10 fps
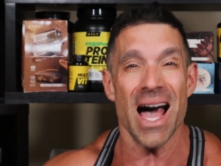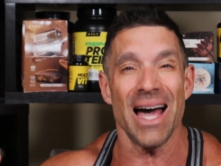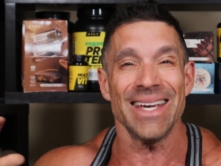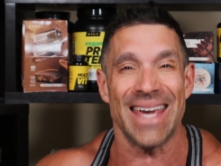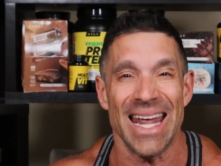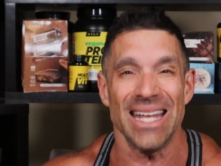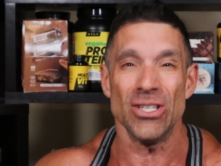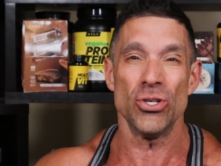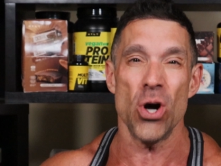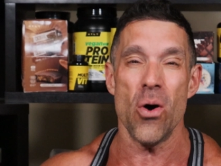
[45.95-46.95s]
I get it.
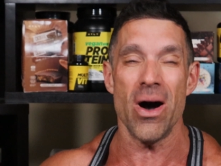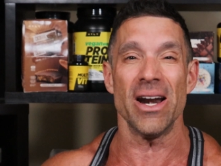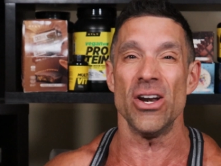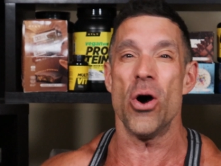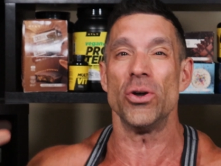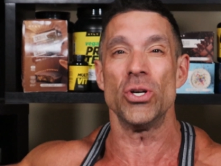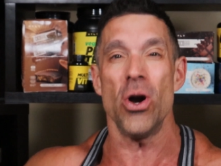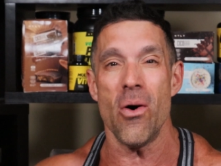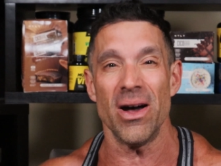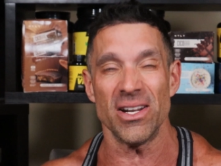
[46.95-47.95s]
You don't want to know. You
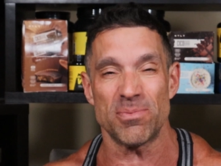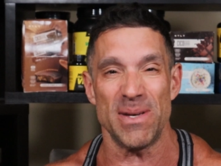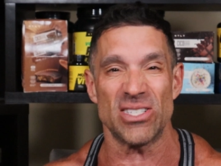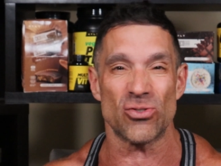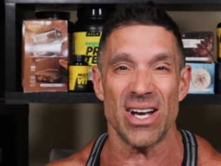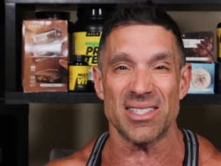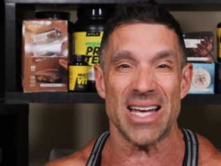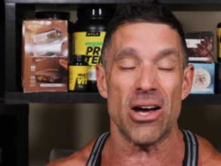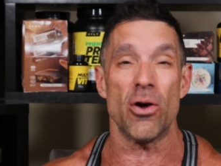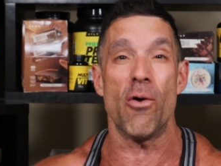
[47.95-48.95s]
don't want to be stressed
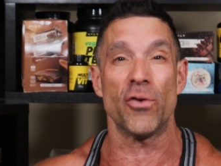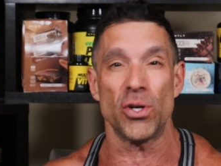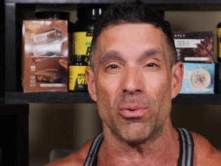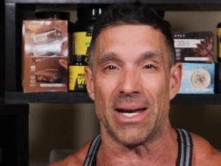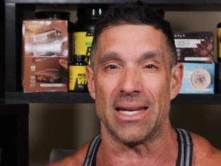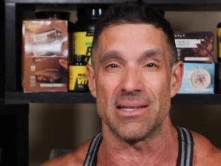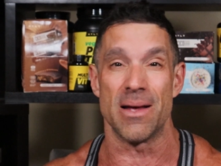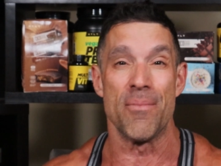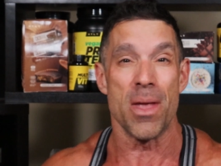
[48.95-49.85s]
out over your weight.